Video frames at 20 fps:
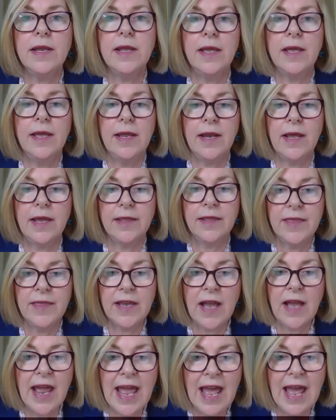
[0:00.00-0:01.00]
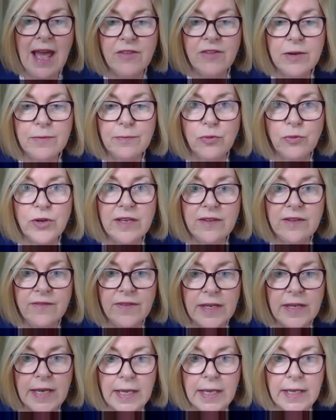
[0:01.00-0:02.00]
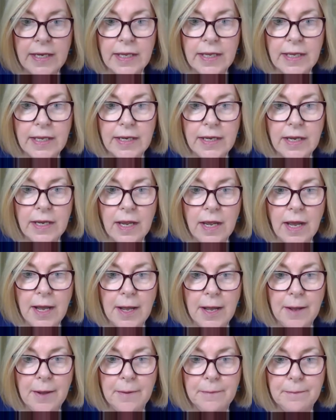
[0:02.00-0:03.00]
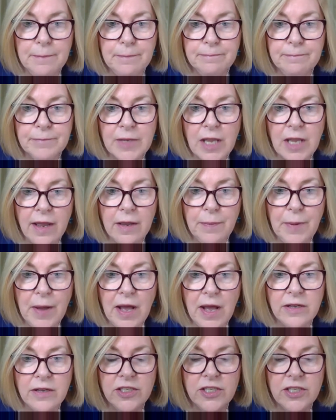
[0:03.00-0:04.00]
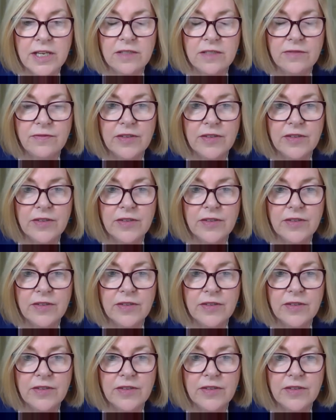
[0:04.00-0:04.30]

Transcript: And I think I have an abbreviated, um, I apologize for